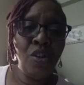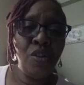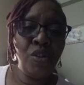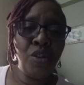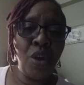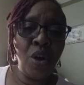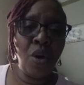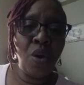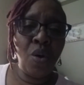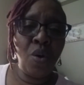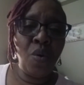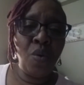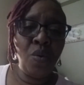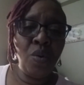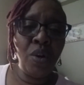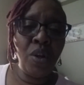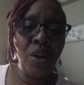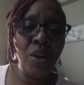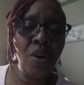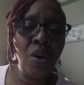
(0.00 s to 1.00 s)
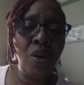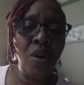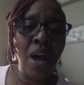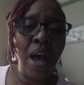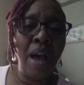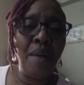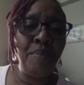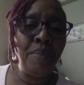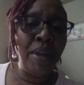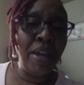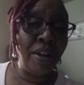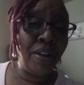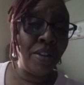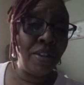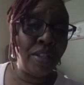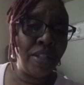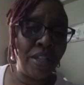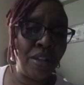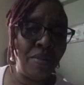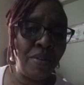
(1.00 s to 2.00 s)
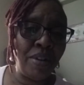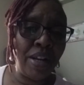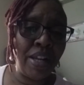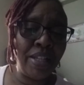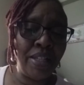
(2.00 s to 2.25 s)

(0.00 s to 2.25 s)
So, I'm being considerate.